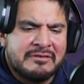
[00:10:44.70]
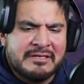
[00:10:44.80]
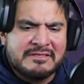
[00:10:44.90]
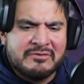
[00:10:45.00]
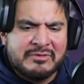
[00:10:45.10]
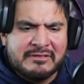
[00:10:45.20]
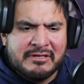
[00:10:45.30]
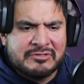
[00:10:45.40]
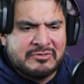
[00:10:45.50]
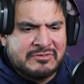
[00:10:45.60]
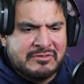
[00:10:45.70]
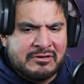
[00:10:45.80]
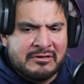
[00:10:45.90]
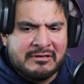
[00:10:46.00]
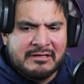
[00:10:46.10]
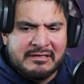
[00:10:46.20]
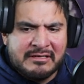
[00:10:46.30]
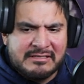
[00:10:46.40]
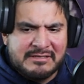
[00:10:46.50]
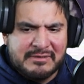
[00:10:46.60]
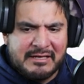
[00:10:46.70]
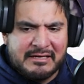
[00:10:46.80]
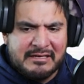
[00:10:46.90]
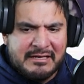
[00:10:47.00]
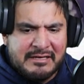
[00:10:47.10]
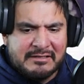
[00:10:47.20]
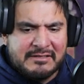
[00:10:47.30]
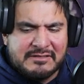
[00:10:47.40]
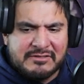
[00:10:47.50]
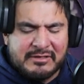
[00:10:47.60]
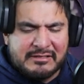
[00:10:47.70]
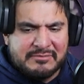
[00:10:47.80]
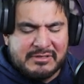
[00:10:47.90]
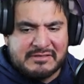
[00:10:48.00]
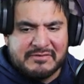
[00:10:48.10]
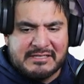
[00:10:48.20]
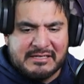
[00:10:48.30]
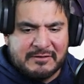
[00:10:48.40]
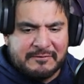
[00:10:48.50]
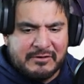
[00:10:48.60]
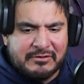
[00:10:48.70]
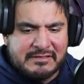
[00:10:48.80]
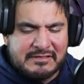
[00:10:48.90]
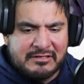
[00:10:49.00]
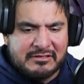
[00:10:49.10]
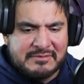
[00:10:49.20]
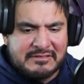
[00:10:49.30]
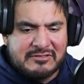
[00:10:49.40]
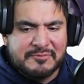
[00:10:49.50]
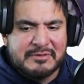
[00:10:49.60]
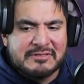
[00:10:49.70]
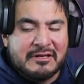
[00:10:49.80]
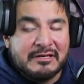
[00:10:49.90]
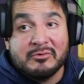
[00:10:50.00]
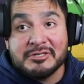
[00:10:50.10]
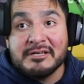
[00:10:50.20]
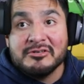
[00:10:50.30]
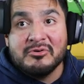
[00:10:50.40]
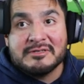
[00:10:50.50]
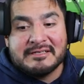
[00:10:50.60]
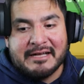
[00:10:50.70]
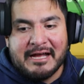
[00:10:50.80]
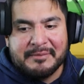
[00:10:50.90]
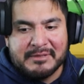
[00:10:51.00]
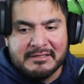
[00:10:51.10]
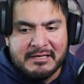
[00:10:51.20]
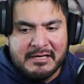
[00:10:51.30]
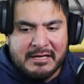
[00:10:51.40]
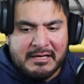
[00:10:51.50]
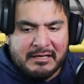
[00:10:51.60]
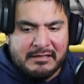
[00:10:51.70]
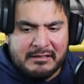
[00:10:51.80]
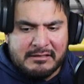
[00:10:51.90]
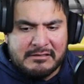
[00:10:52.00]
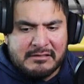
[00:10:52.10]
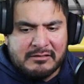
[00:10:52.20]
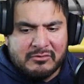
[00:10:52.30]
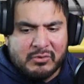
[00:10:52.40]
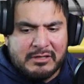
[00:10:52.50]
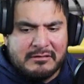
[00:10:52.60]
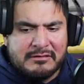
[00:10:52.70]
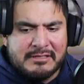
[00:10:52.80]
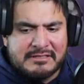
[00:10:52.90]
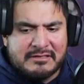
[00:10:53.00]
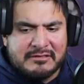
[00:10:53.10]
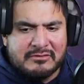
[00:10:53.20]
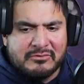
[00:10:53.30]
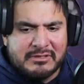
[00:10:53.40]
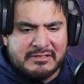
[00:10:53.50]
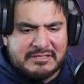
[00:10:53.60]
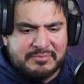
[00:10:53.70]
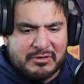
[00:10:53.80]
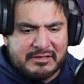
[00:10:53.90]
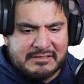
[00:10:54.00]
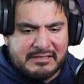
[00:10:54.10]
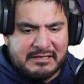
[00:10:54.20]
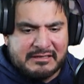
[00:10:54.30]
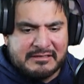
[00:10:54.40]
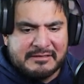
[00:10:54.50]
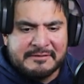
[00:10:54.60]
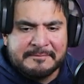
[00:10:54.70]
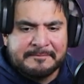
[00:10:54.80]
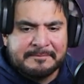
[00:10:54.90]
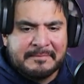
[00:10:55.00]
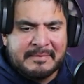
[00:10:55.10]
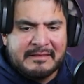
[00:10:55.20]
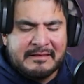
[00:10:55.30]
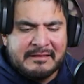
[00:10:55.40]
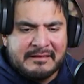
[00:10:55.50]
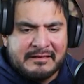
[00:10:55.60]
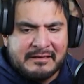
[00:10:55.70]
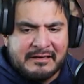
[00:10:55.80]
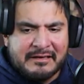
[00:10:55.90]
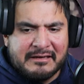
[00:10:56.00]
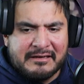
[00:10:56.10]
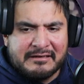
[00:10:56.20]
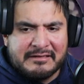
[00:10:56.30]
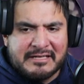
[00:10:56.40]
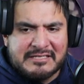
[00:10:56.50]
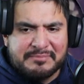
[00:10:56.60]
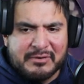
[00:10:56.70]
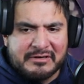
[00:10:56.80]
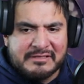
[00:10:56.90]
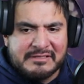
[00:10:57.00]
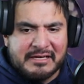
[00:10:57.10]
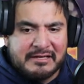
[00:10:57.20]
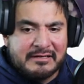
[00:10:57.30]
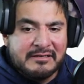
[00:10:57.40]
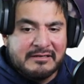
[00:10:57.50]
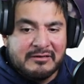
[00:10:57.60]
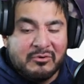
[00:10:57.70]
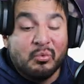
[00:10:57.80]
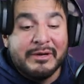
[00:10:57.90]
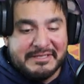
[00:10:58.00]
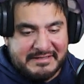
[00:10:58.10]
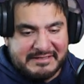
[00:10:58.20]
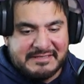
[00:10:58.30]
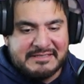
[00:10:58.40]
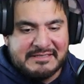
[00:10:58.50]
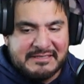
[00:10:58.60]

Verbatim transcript: let's go with Electrostar, Intimidate. Doesn't do anything because of its inner focus, and here comes a Supersonic, which I knew was going to happen. And, well, let's go with a Spark Attack. And that Spark Attack wins it.